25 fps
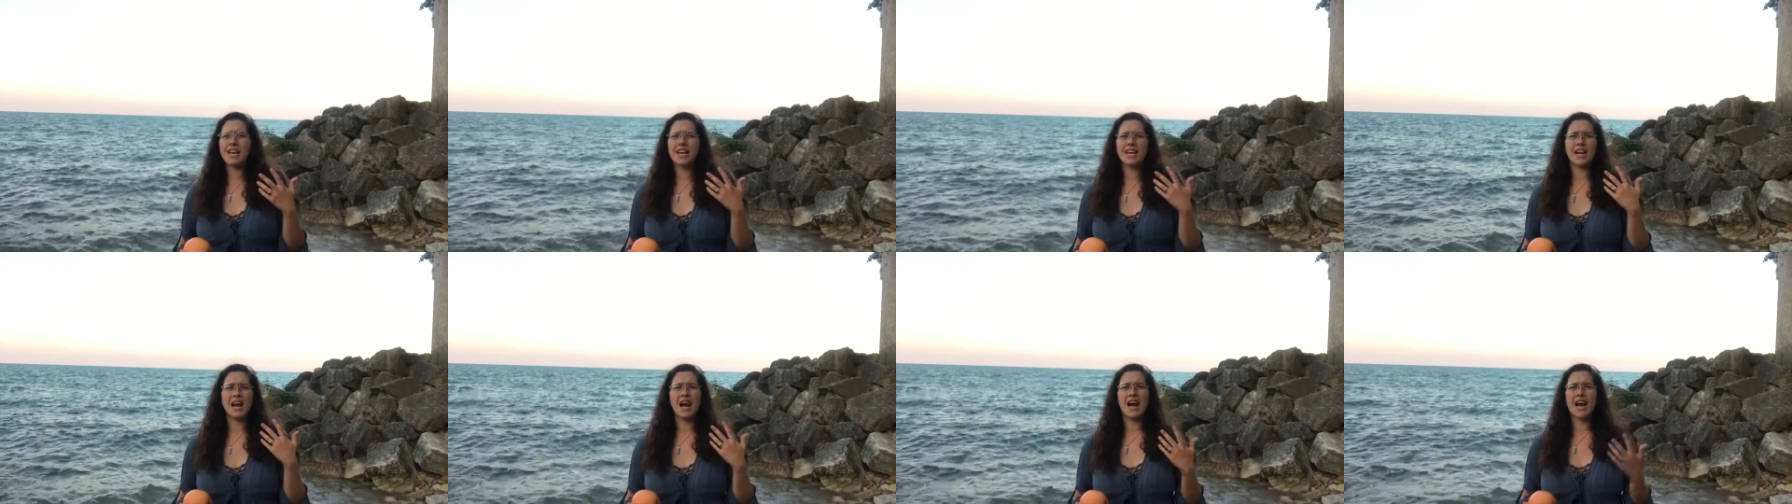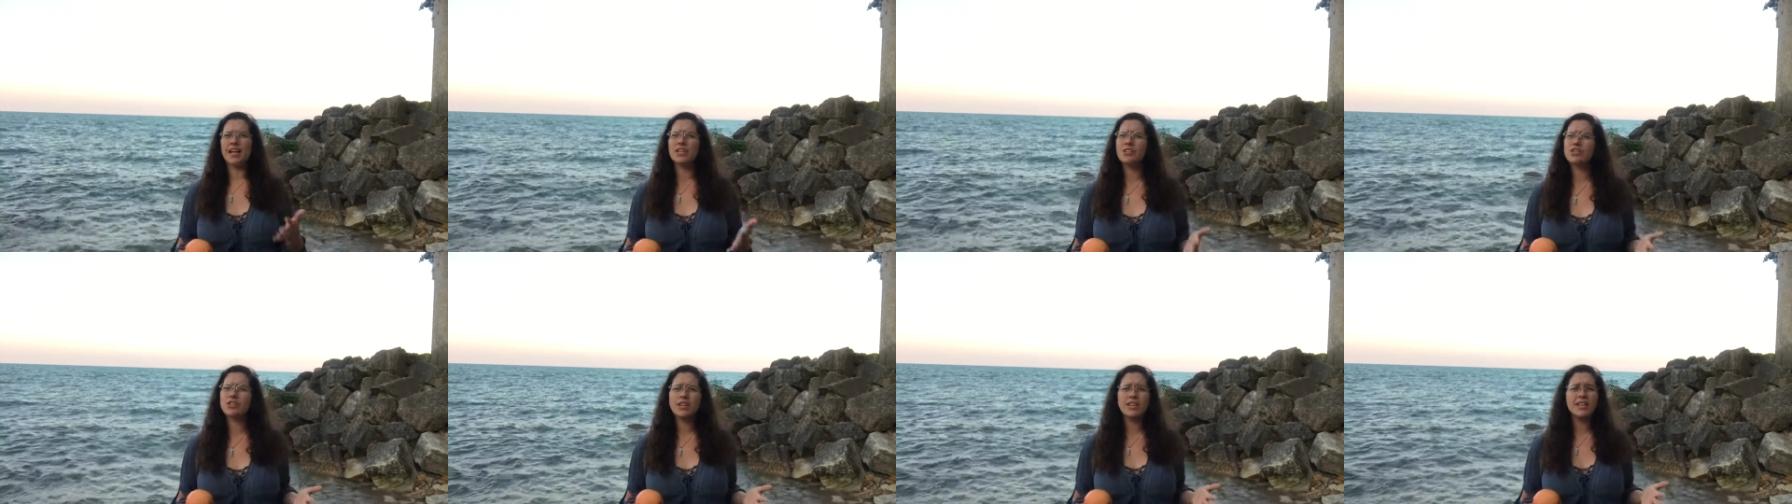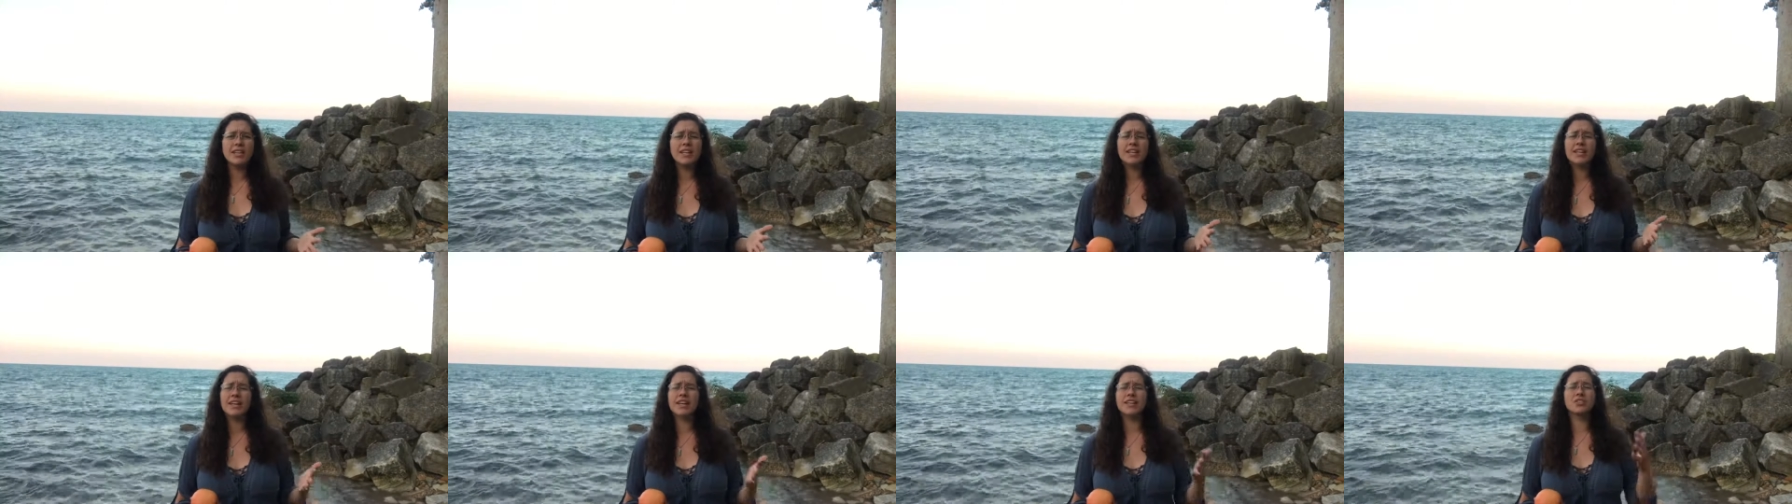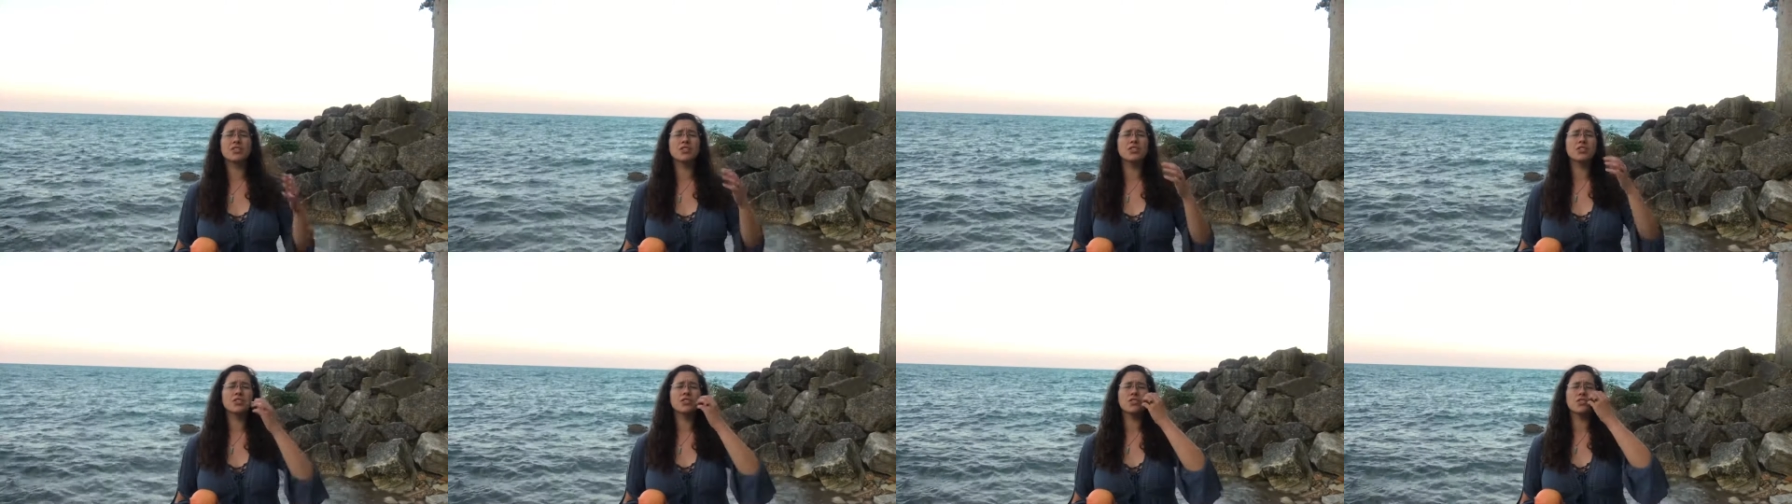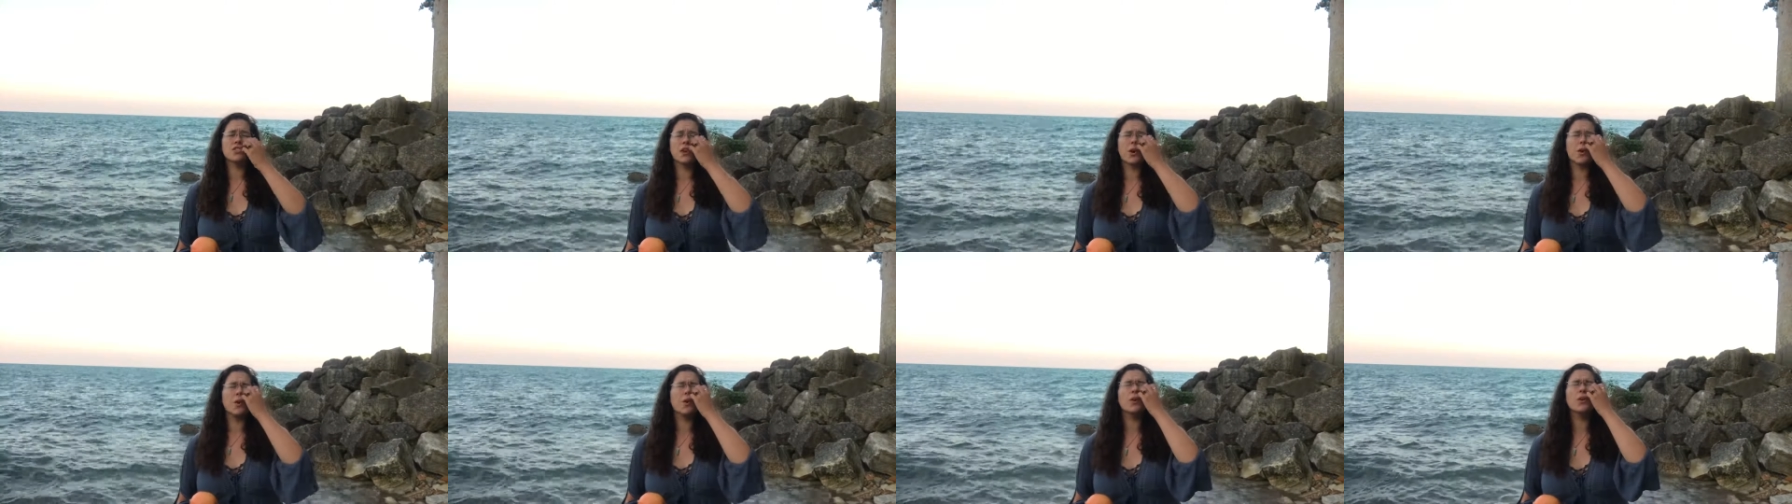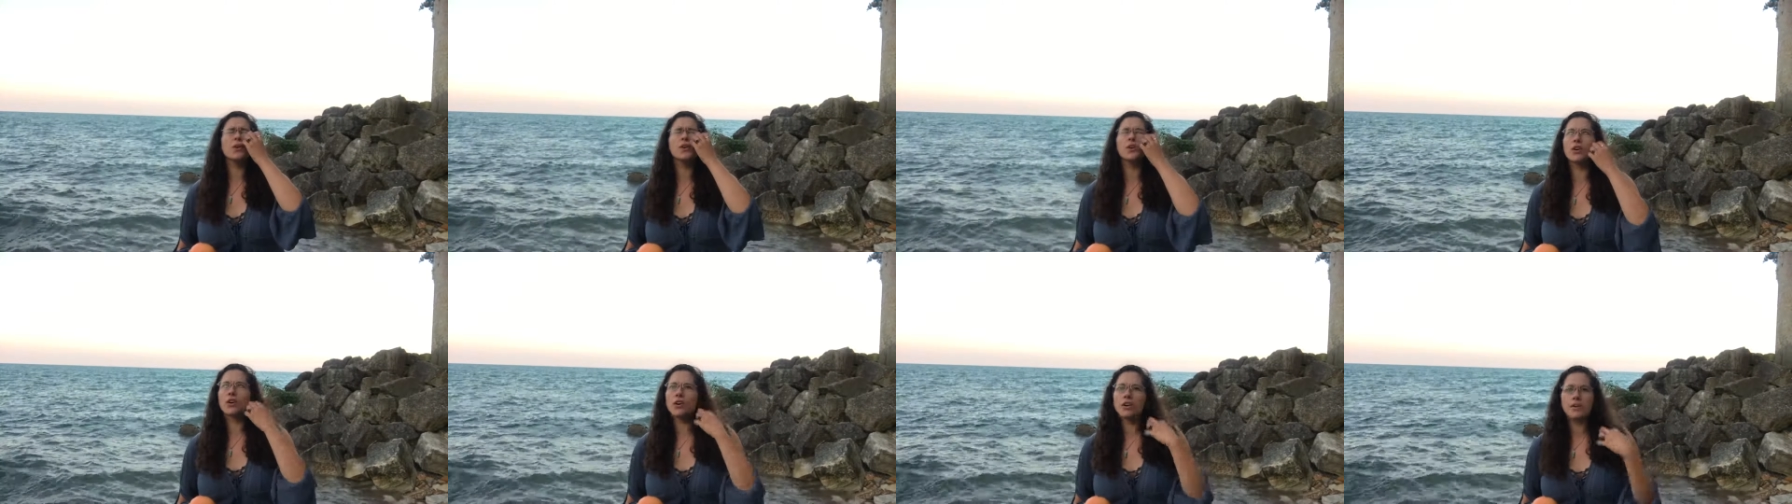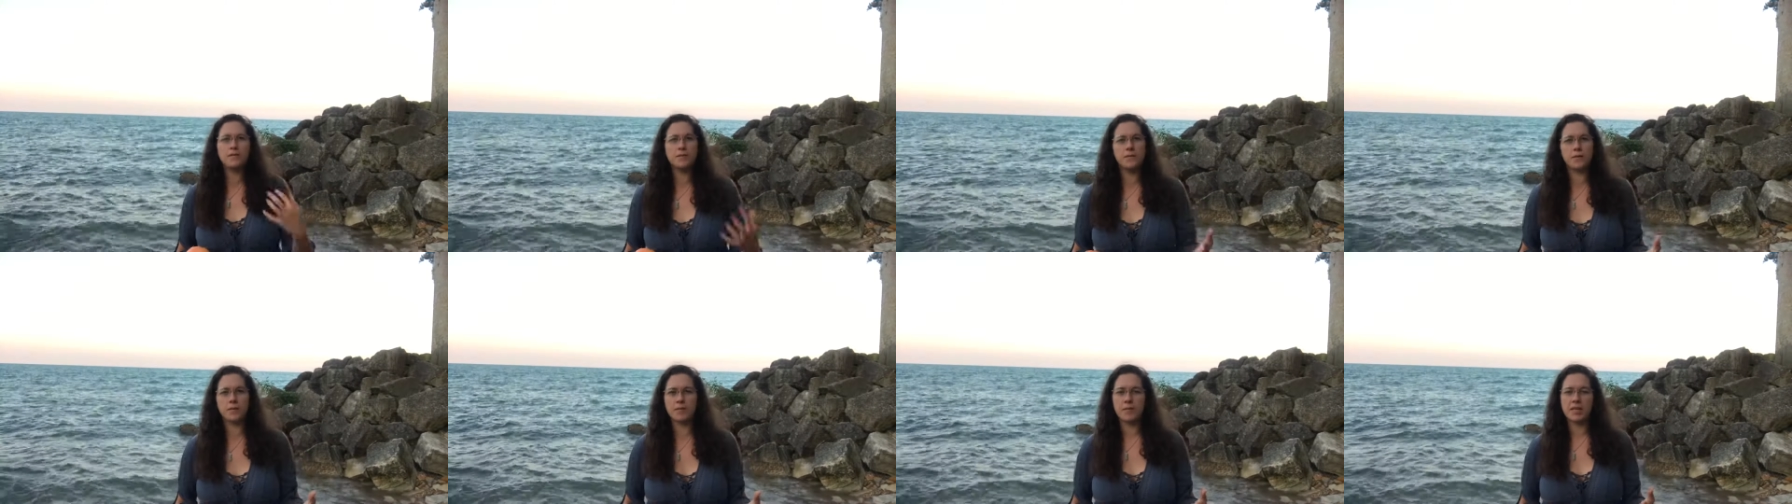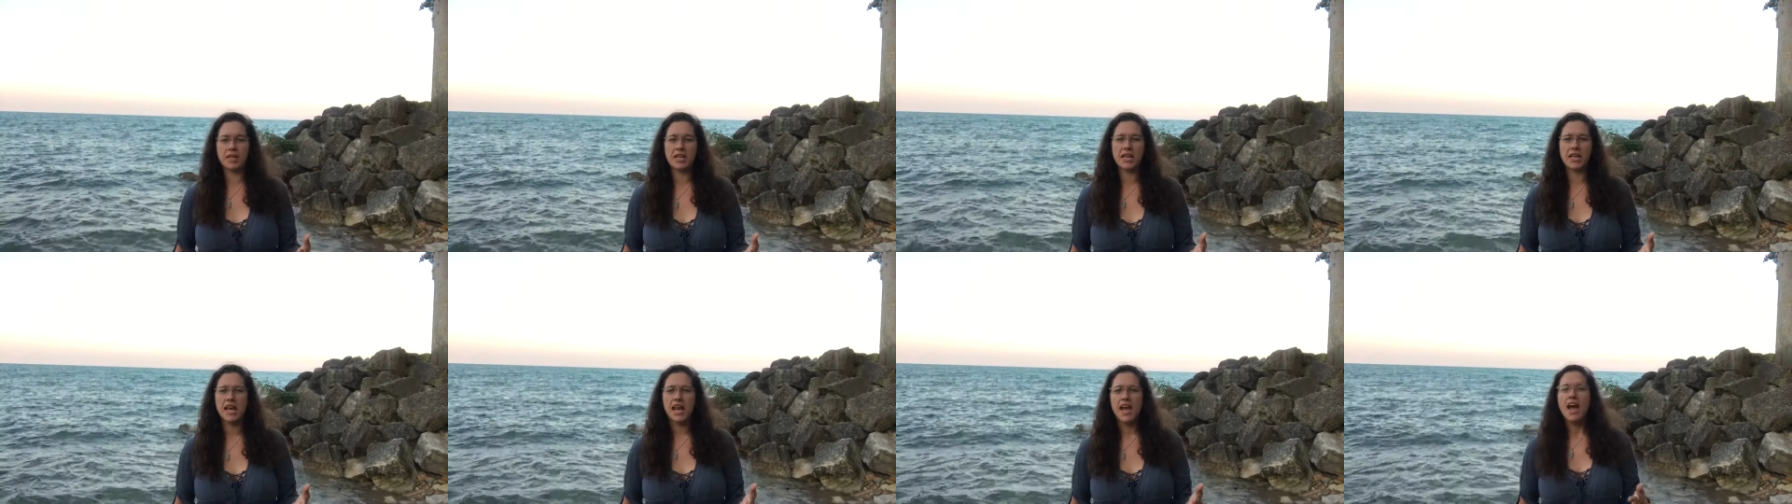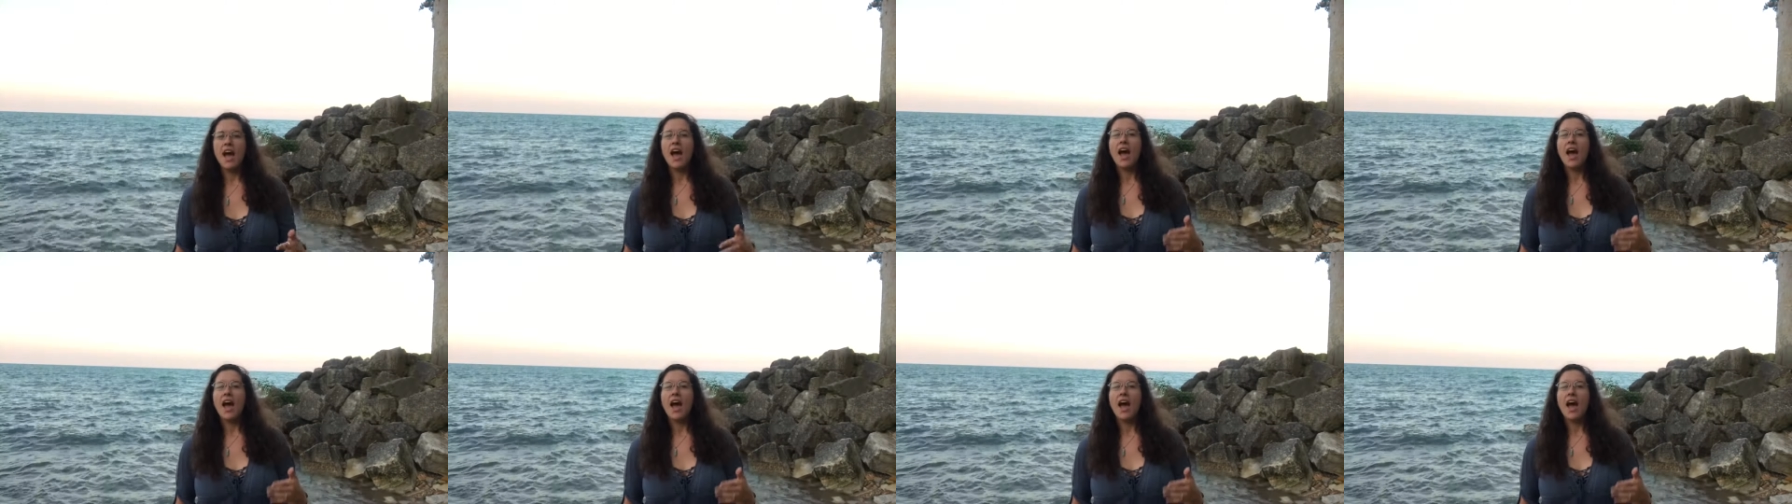and hydrating and just so good for me.